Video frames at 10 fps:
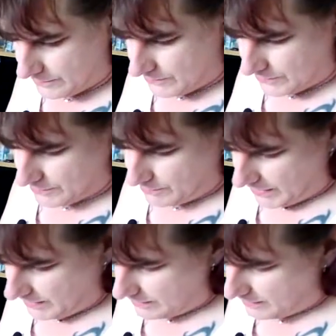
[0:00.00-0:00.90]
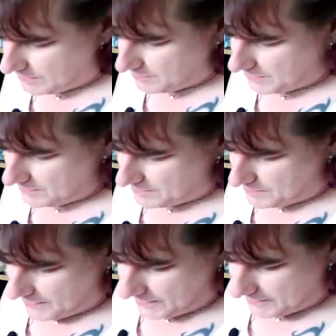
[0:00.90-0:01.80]
which might not be the
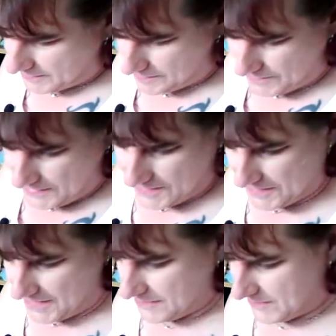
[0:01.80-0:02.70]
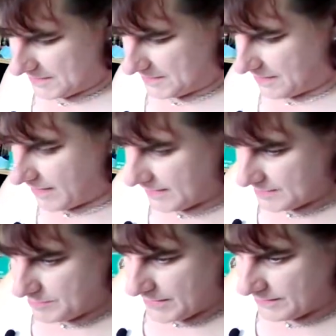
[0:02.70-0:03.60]
best because now it can
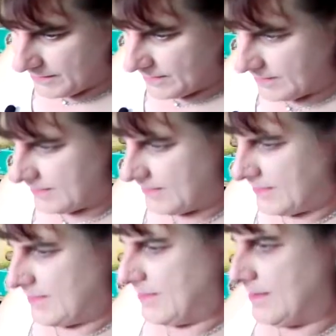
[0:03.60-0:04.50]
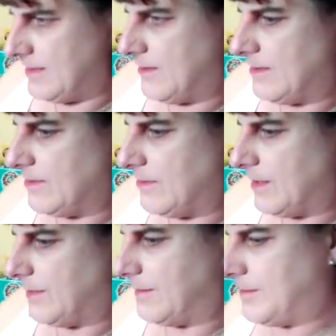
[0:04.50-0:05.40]
hide better. Oh well.